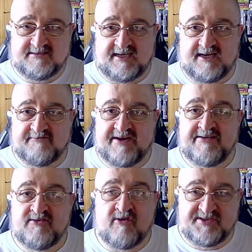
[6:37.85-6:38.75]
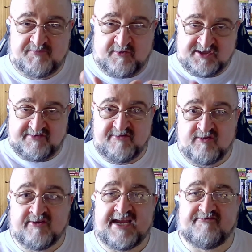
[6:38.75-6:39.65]
are very non-responsive in
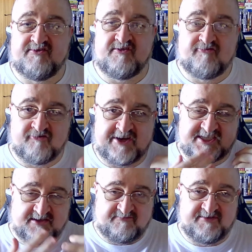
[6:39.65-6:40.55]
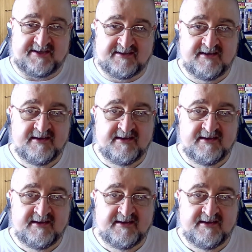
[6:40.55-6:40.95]
real life to create something.